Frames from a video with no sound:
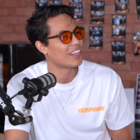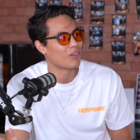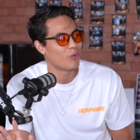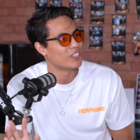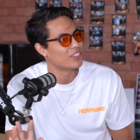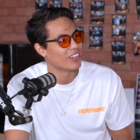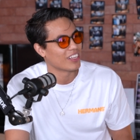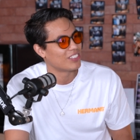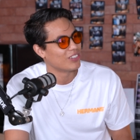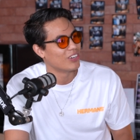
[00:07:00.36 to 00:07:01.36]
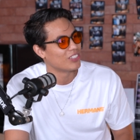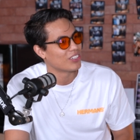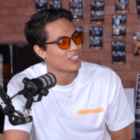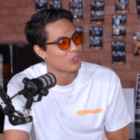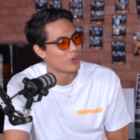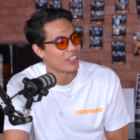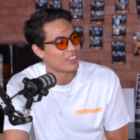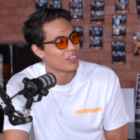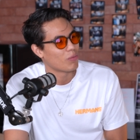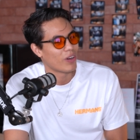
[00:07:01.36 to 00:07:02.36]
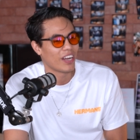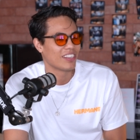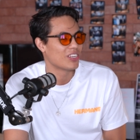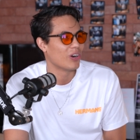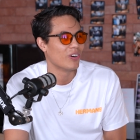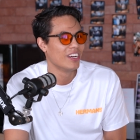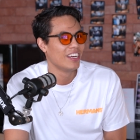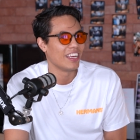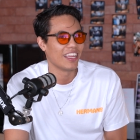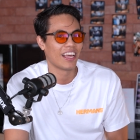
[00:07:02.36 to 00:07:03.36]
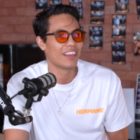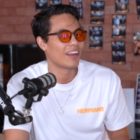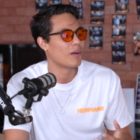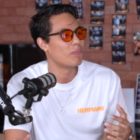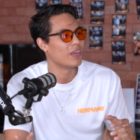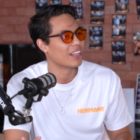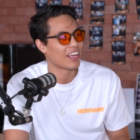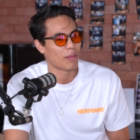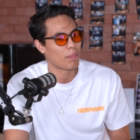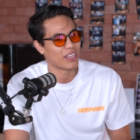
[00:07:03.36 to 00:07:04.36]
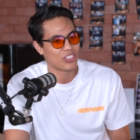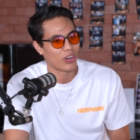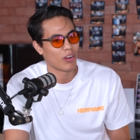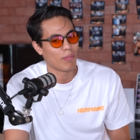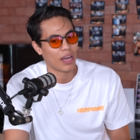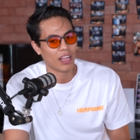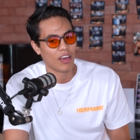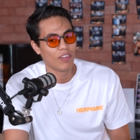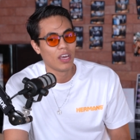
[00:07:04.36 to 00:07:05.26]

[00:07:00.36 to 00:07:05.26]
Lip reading: then went to like 220 somewhat. So it ended up being like the best trade of my life.